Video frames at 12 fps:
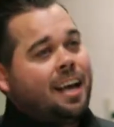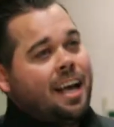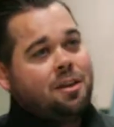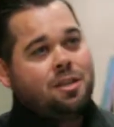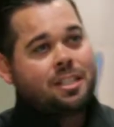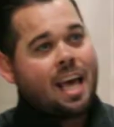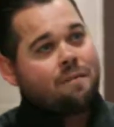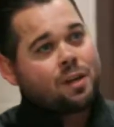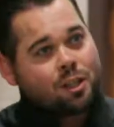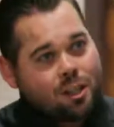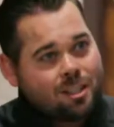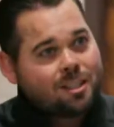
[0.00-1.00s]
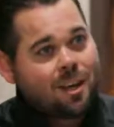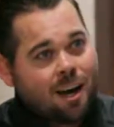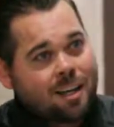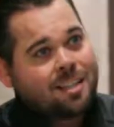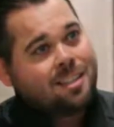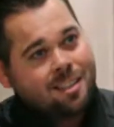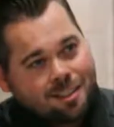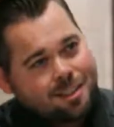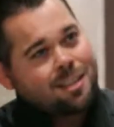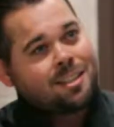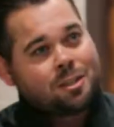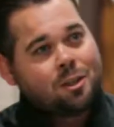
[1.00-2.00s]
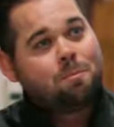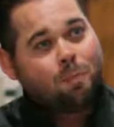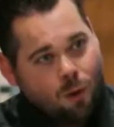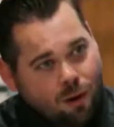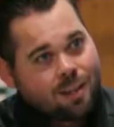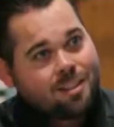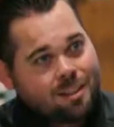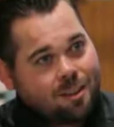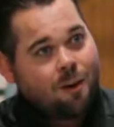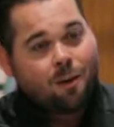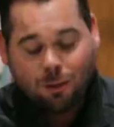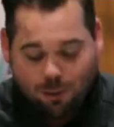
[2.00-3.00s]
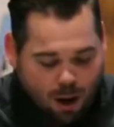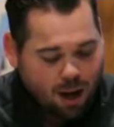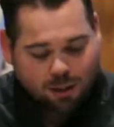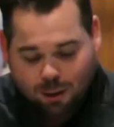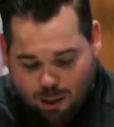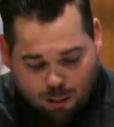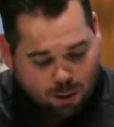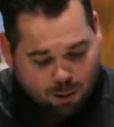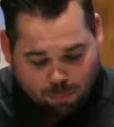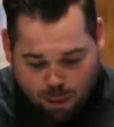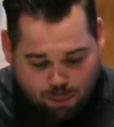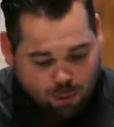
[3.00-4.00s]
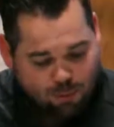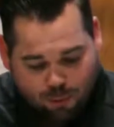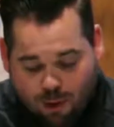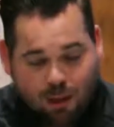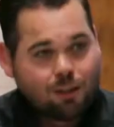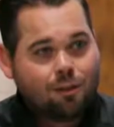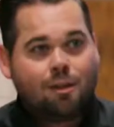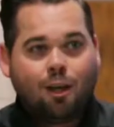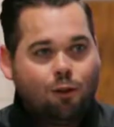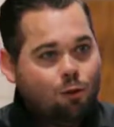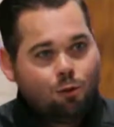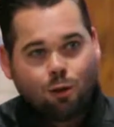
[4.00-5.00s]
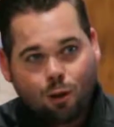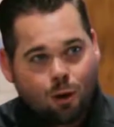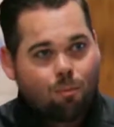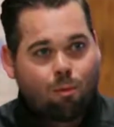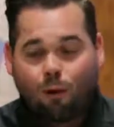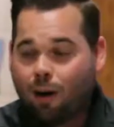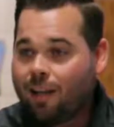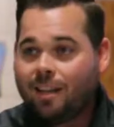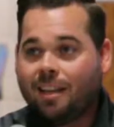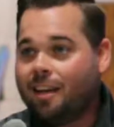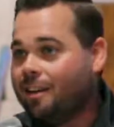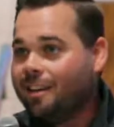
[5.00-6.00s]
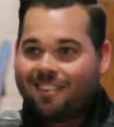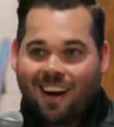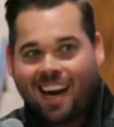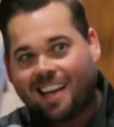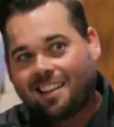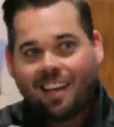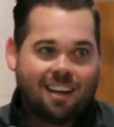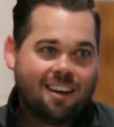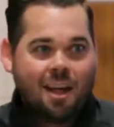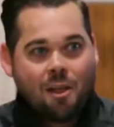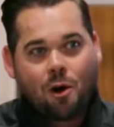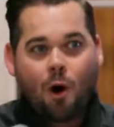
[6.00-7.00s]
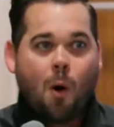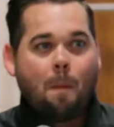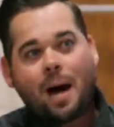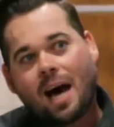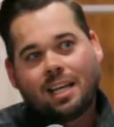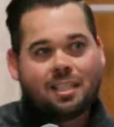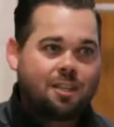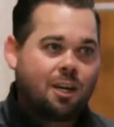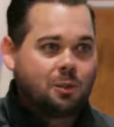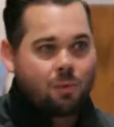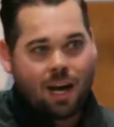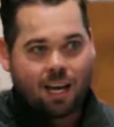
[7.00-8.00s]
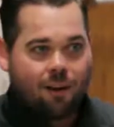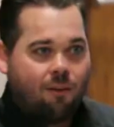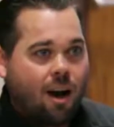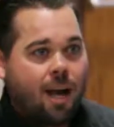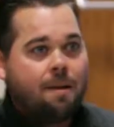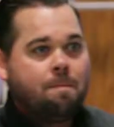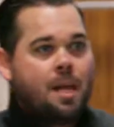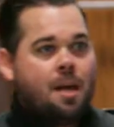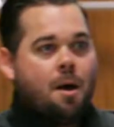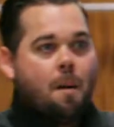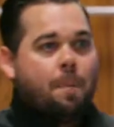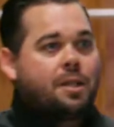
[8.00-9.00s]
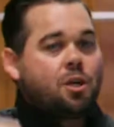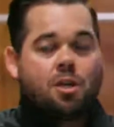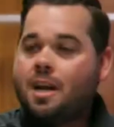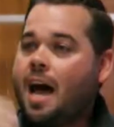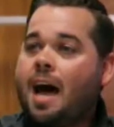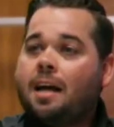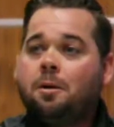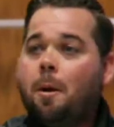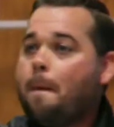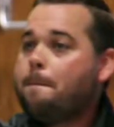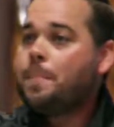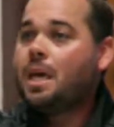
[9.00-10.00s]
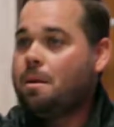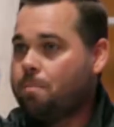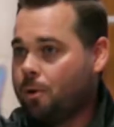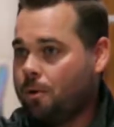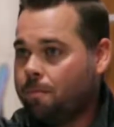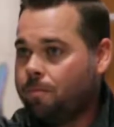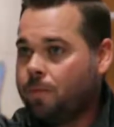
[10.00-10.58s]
you just have a good dog, and they're just such good boys, you know? And you talk to them in people voice. You know, like, he's a good boy. And then they're, right? And they, their whole body starts wagging, right? But they're not people.